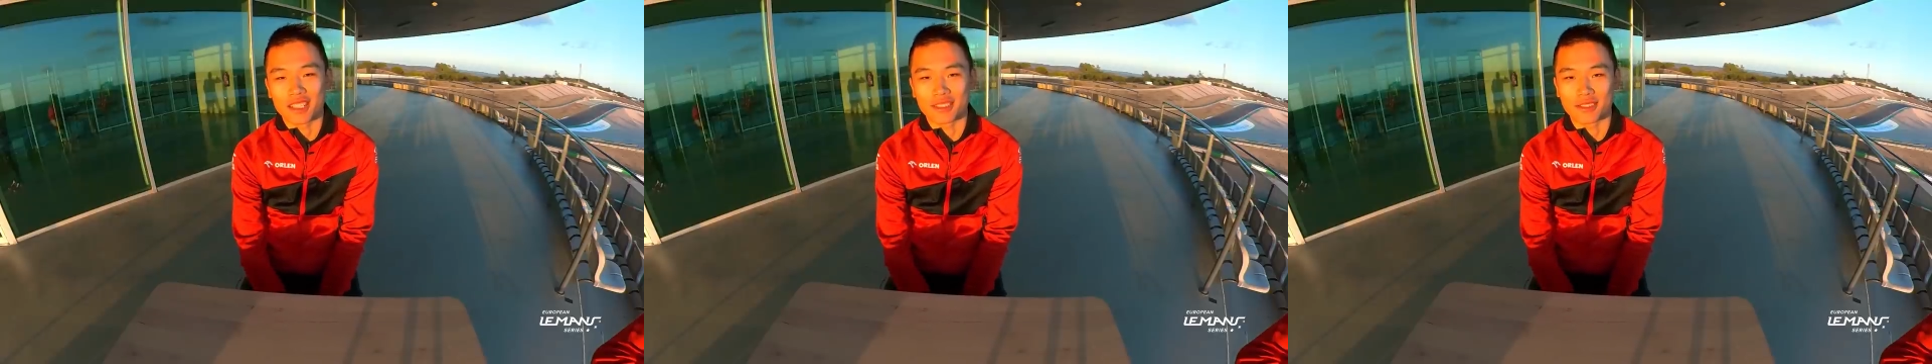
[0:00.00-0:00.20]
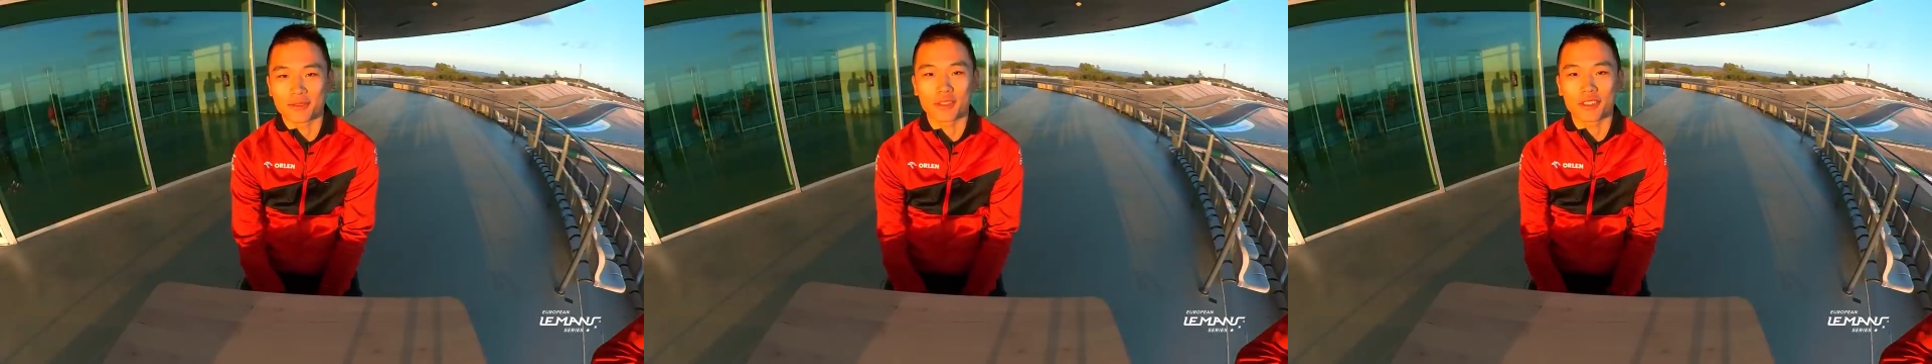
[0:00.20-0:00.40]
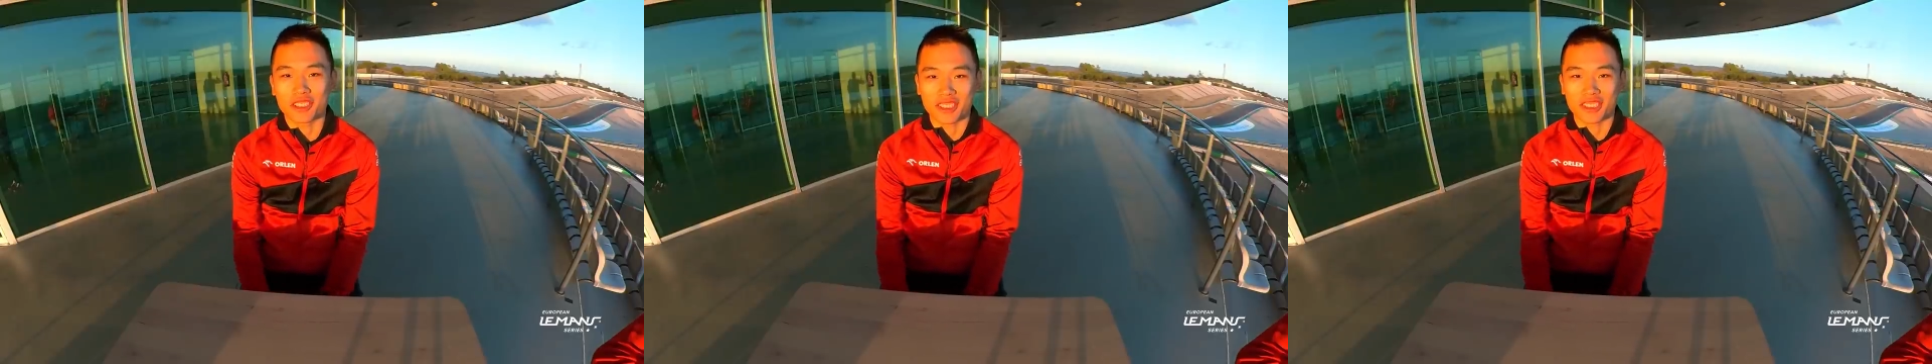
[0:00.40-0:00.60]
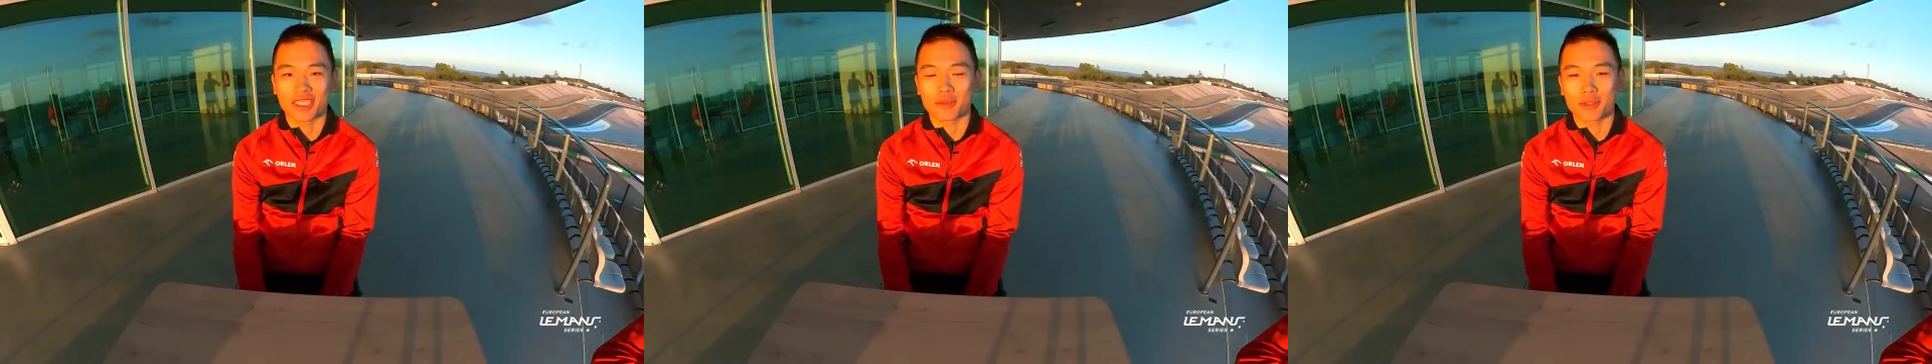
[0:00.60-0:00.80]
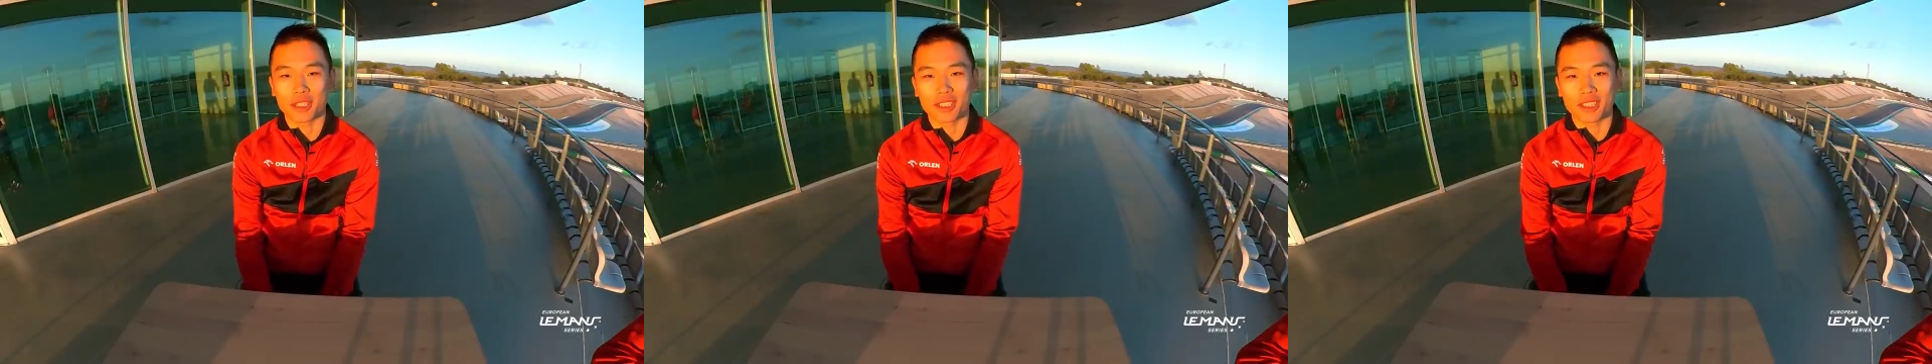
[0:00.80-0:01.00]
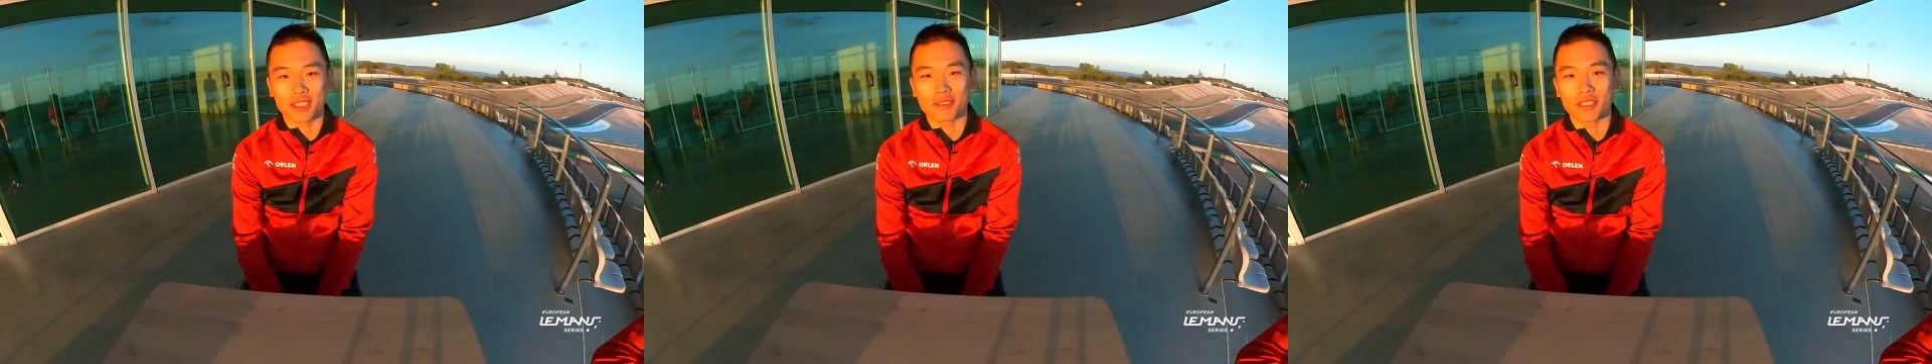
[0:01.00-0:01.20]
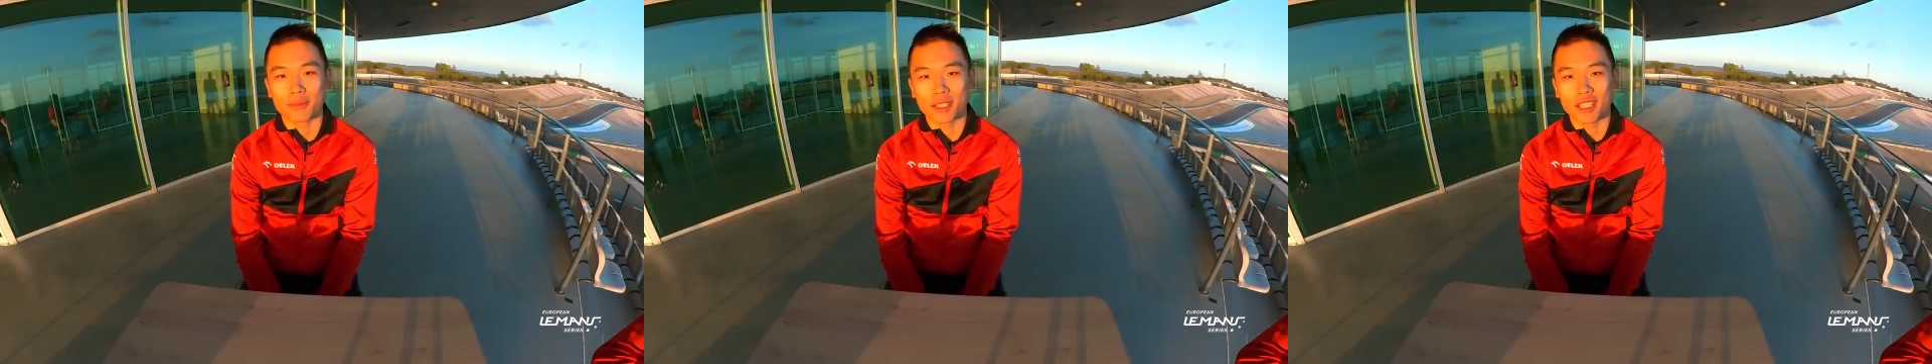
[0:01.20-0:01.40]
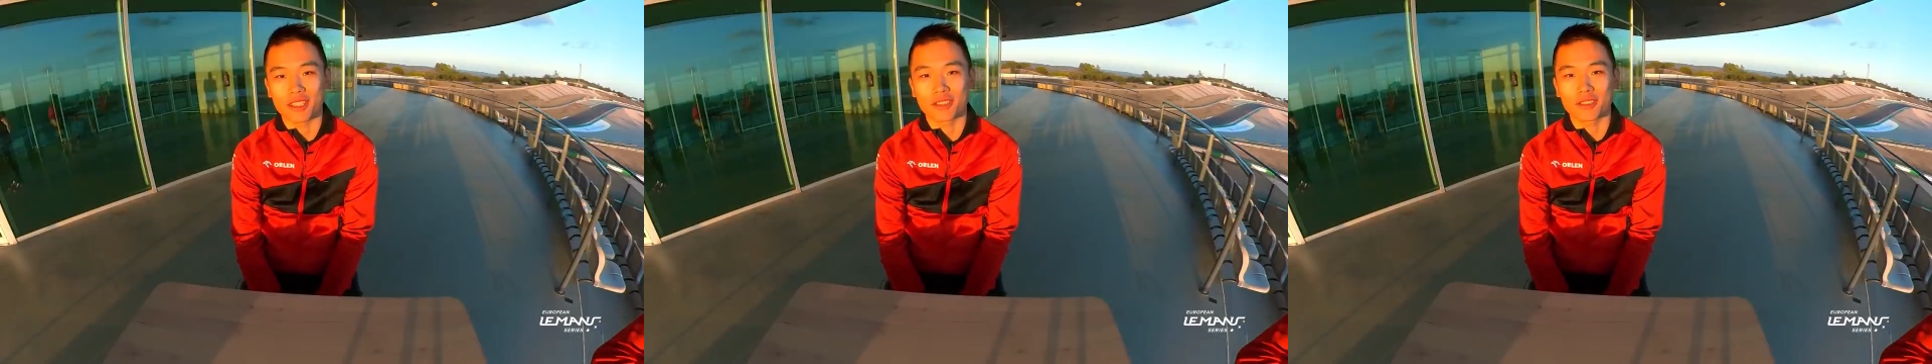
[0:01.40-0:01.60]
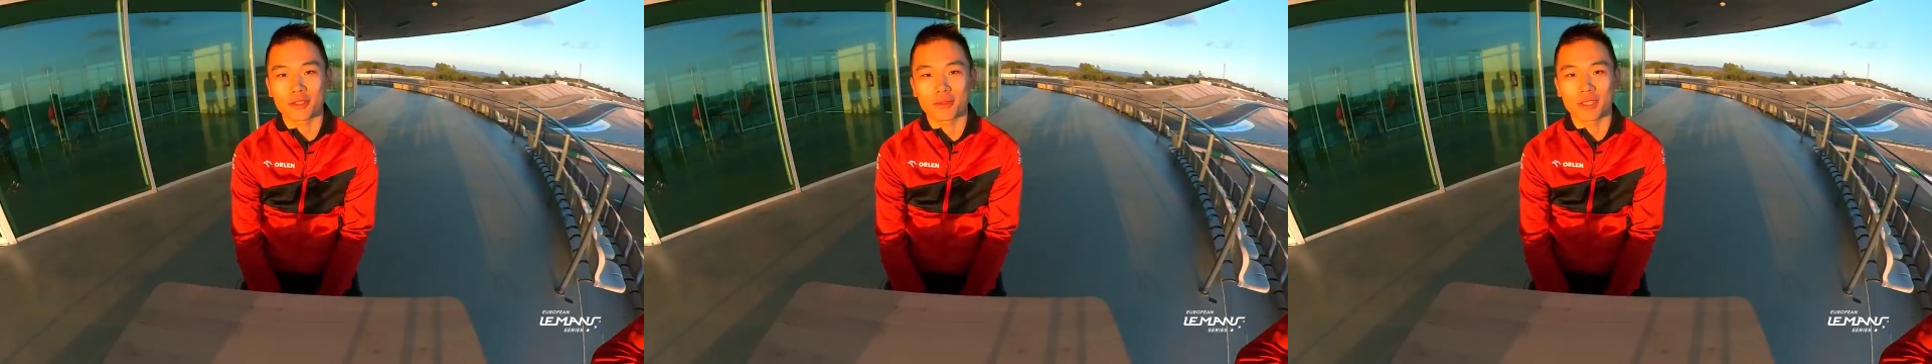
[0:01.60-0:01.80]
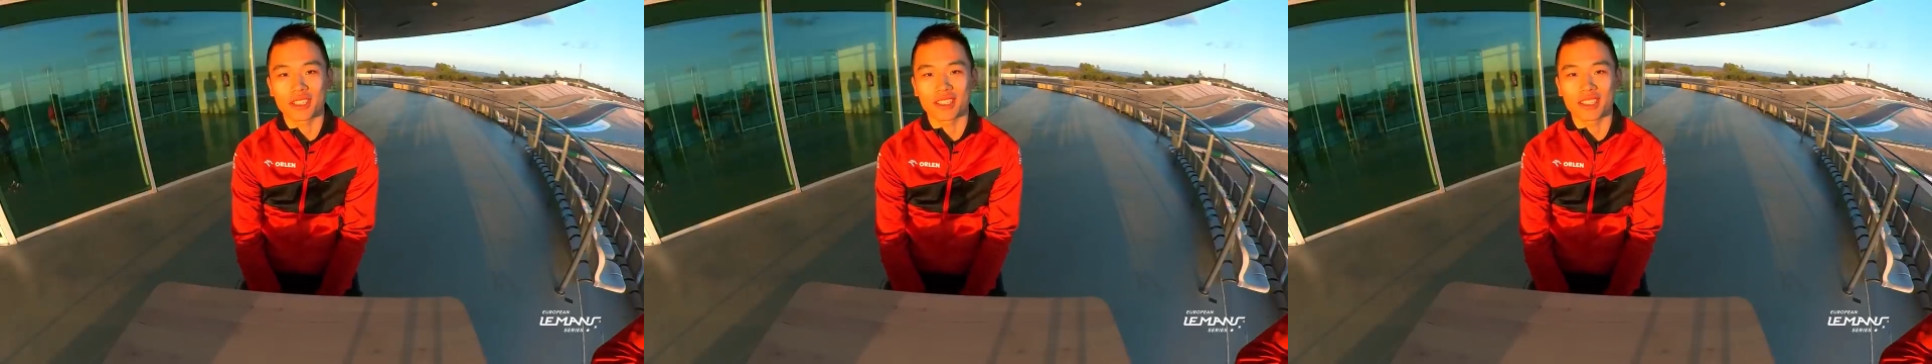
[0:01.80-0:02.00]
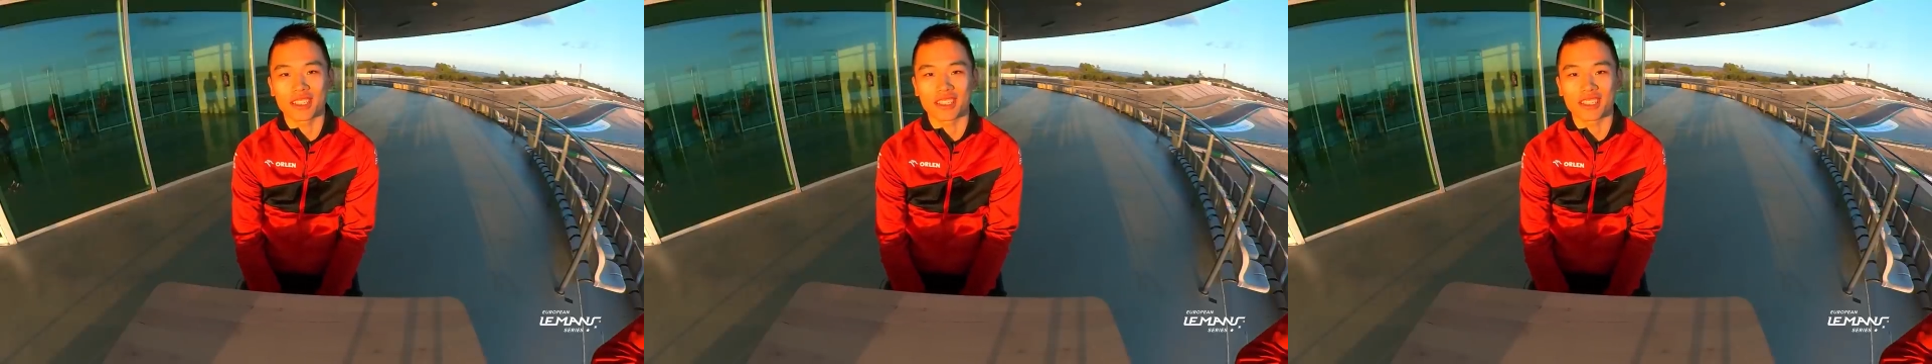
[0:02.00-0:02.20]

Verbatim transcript: unfortunately, we, we managed to win.